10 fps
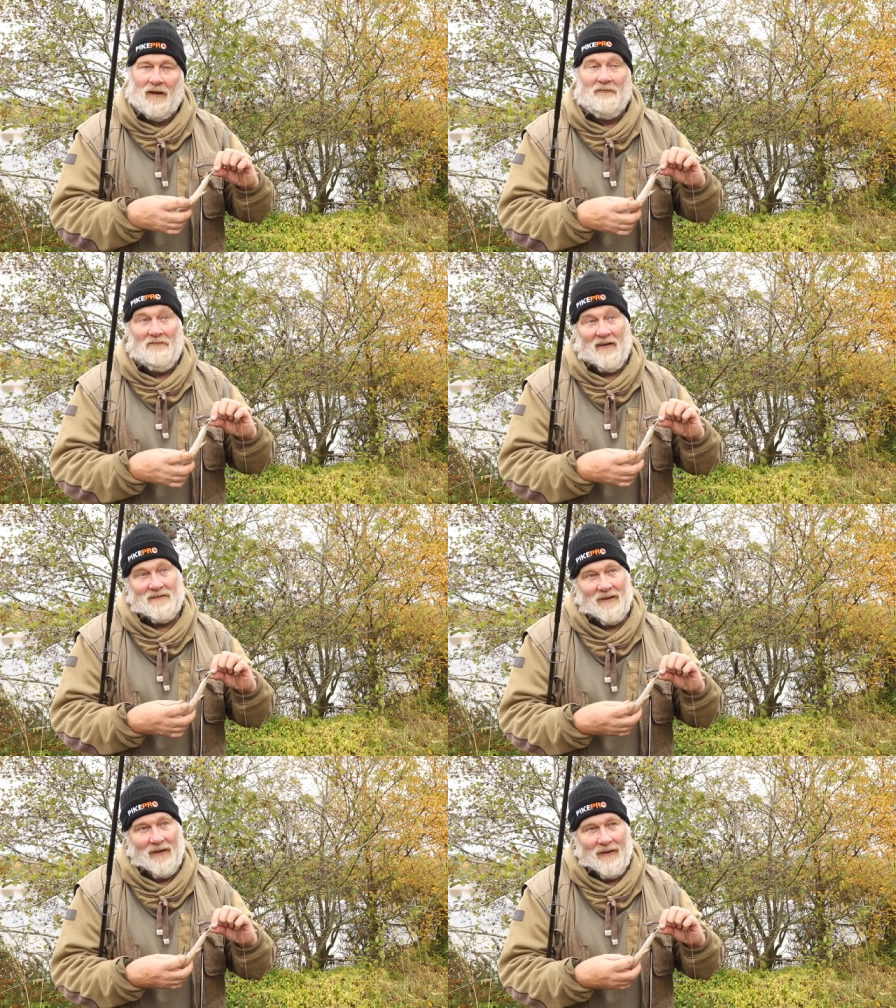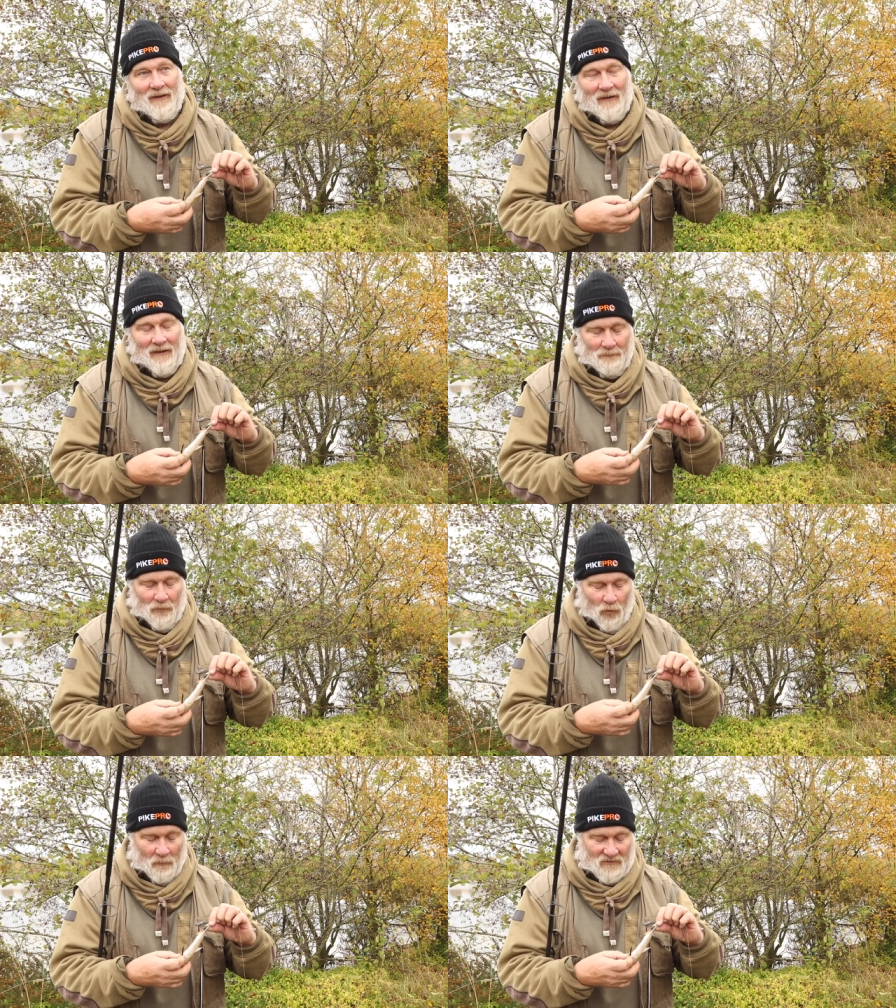In fact, uh,
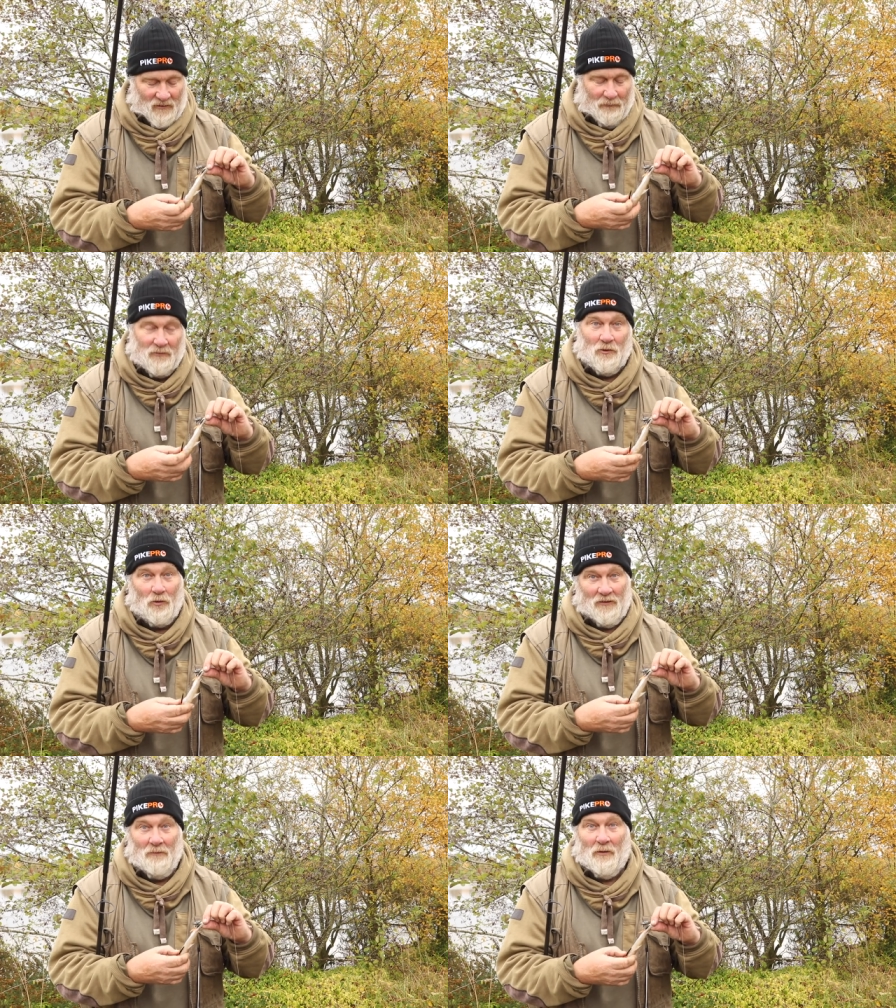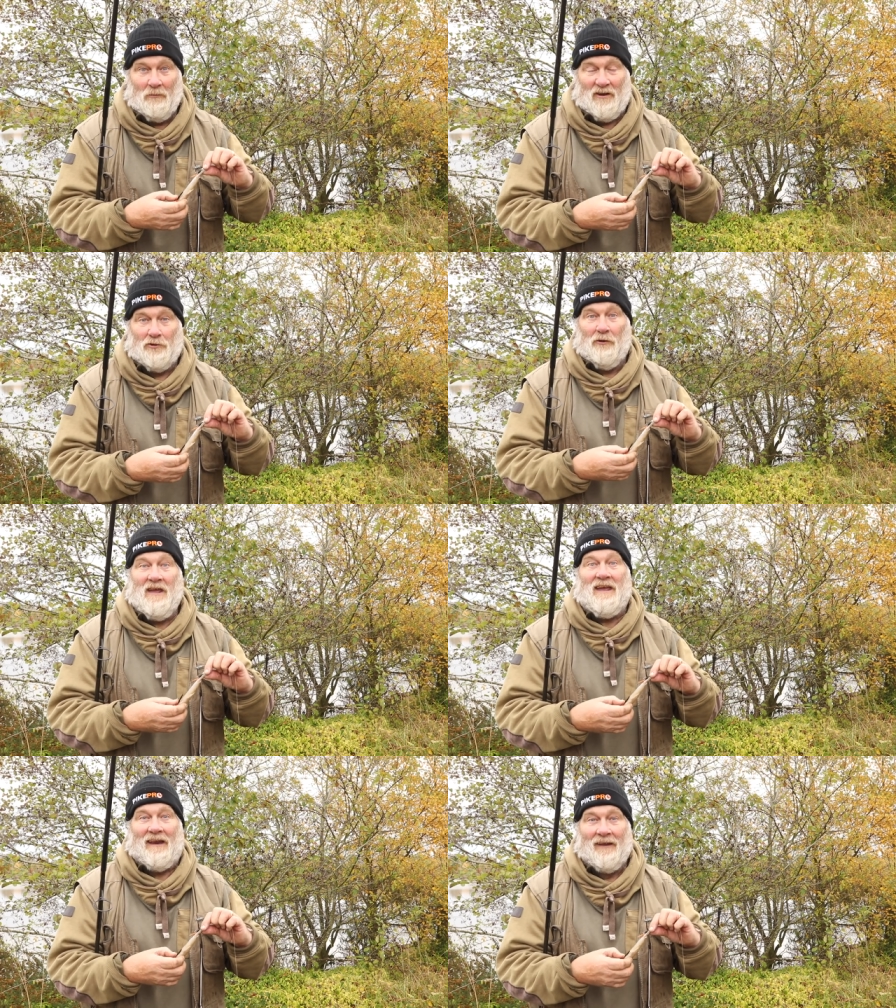Paul and myself were talking that probably
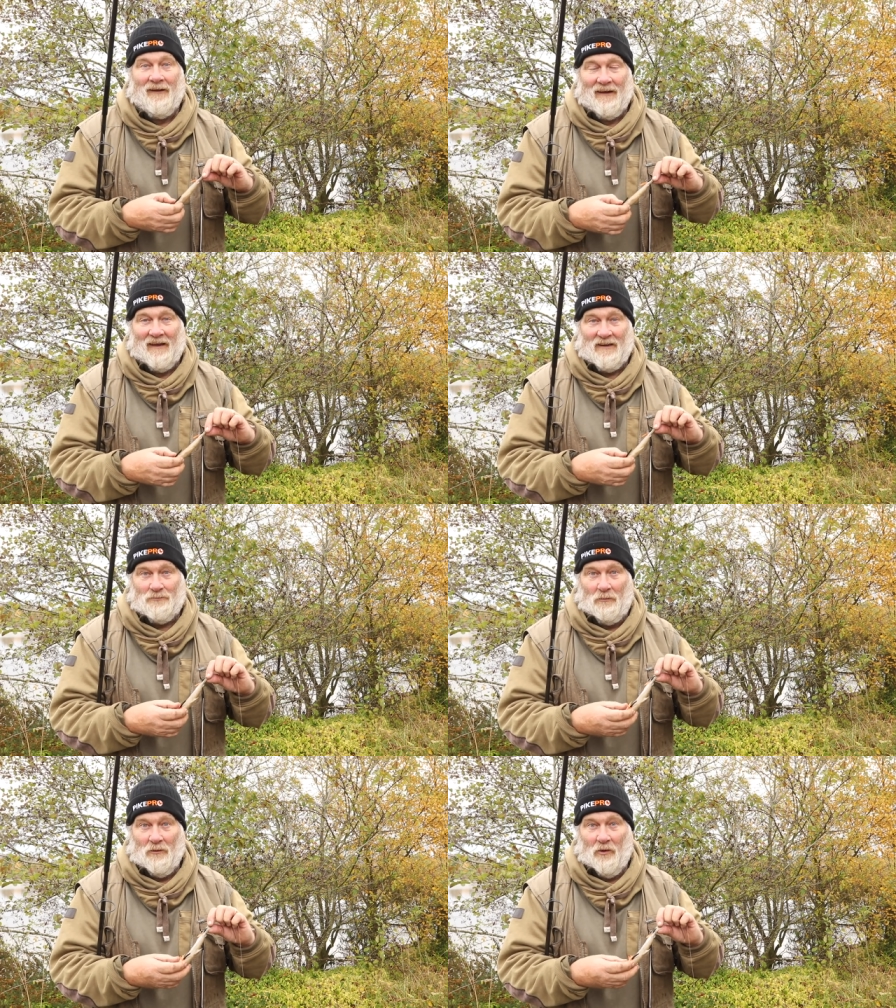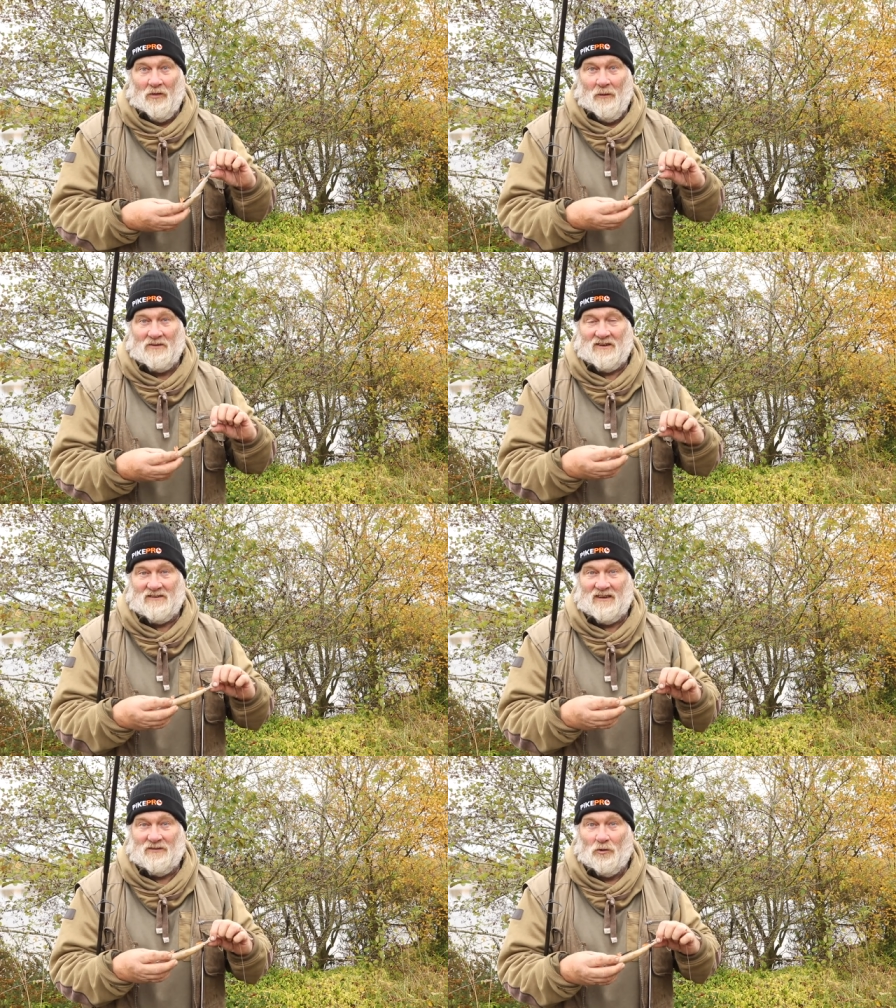green is probably one of the most
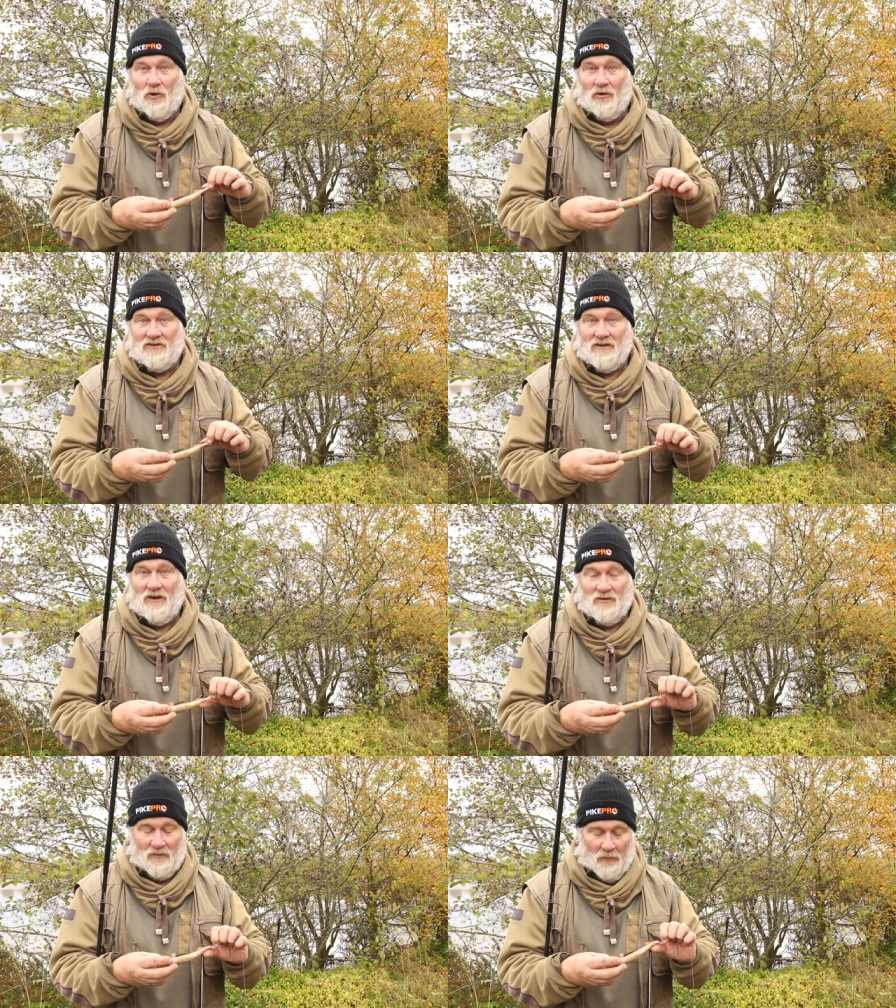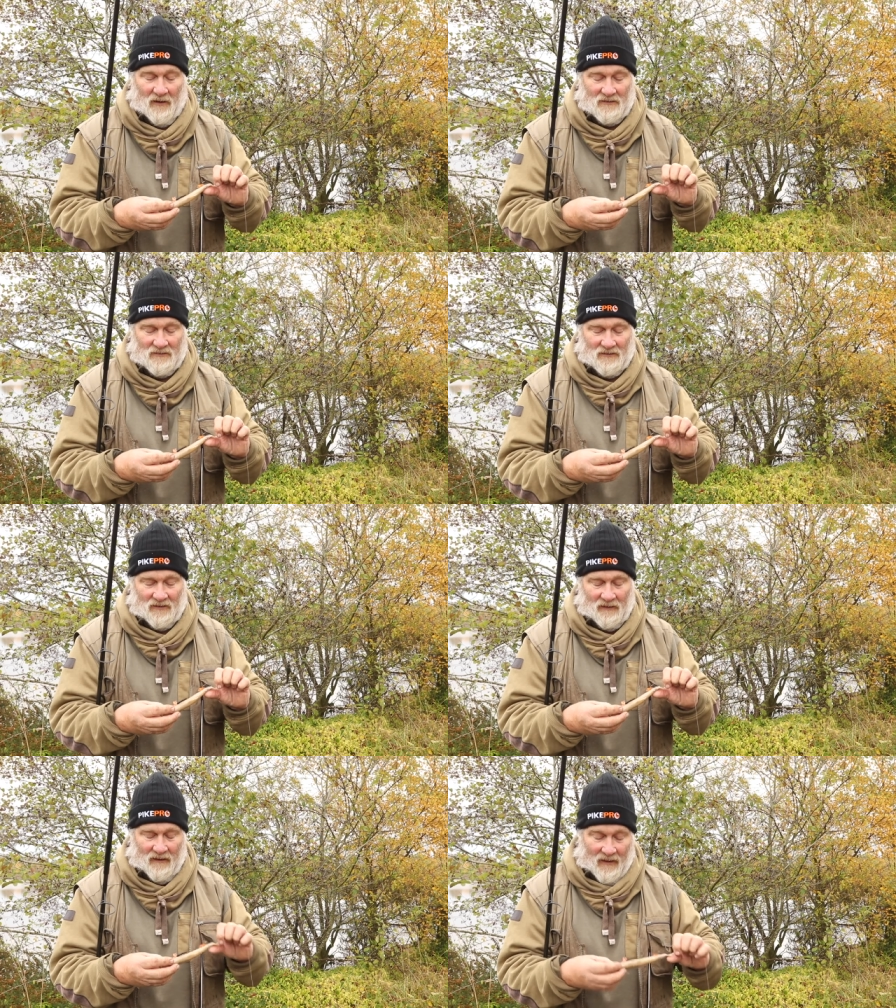successful colours to use for
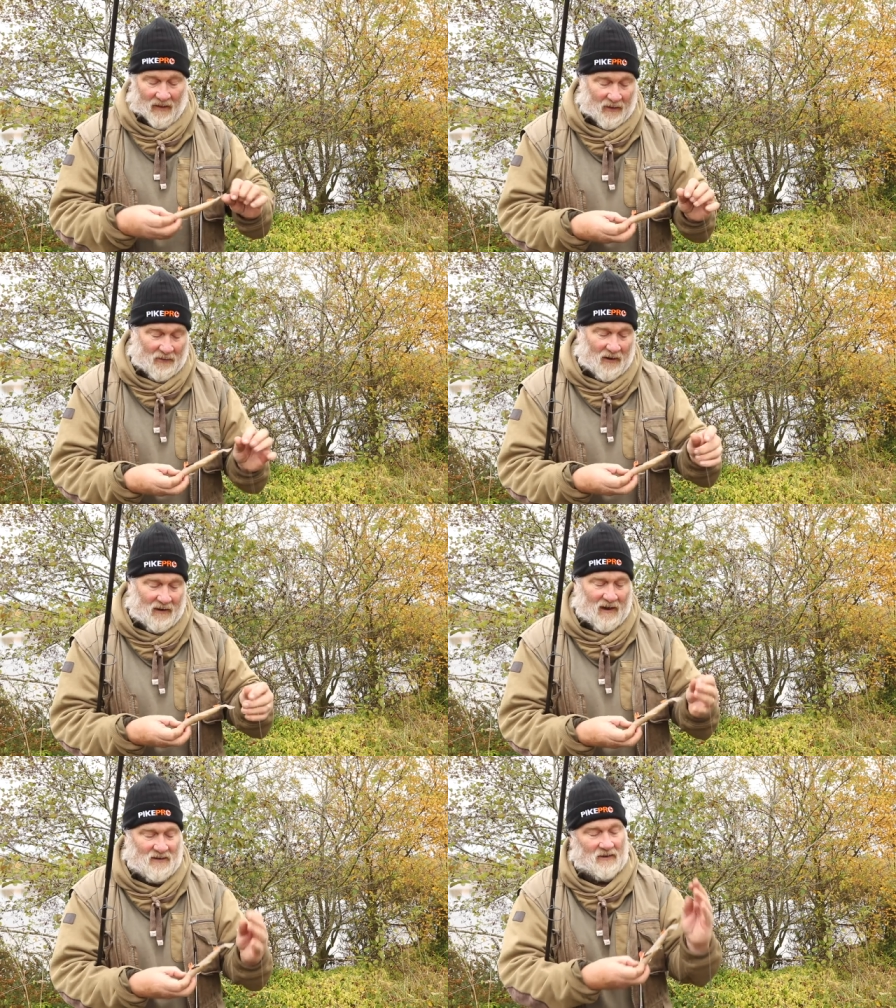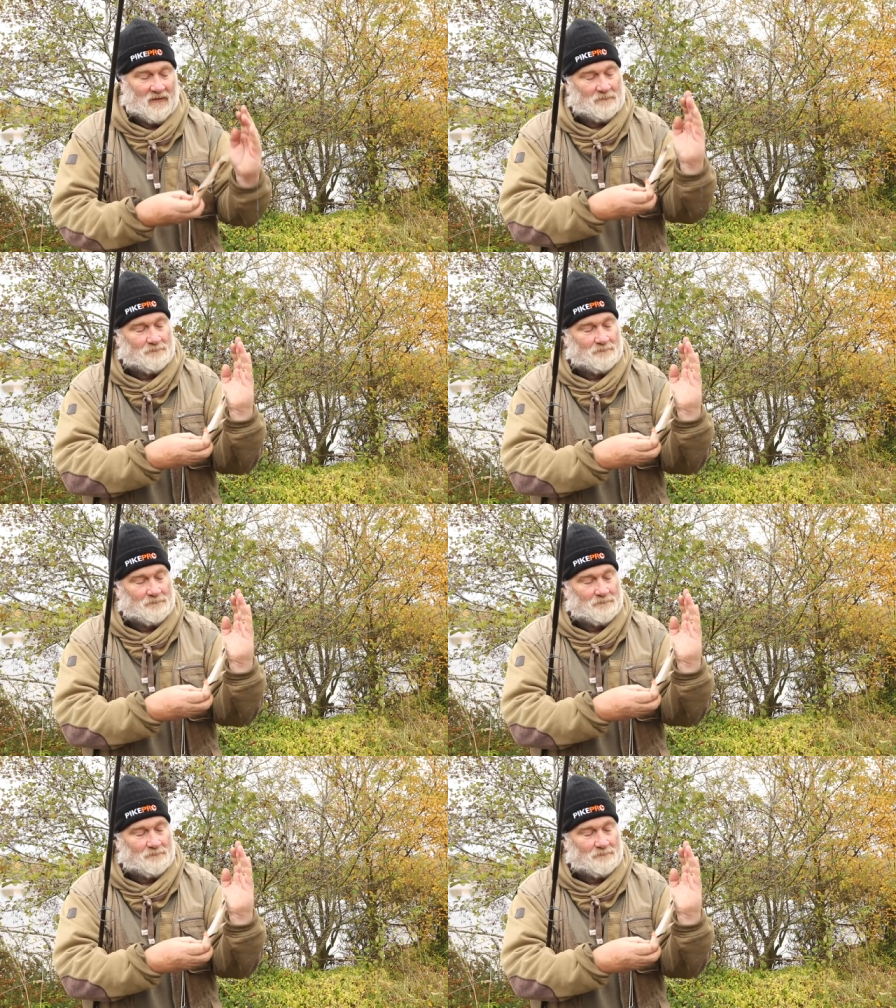predators. And there it is.